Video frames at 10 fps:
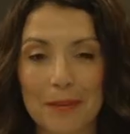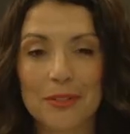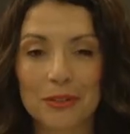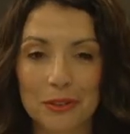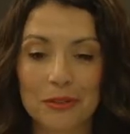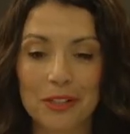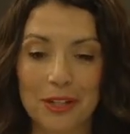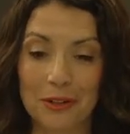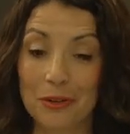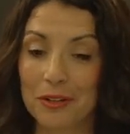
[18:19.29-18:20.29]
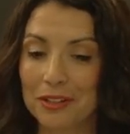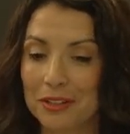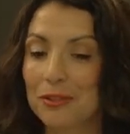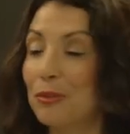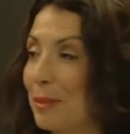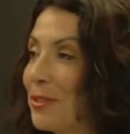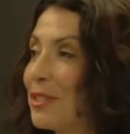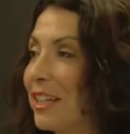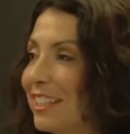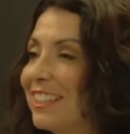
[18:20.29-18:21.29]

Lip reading: absolutely, or go to the website.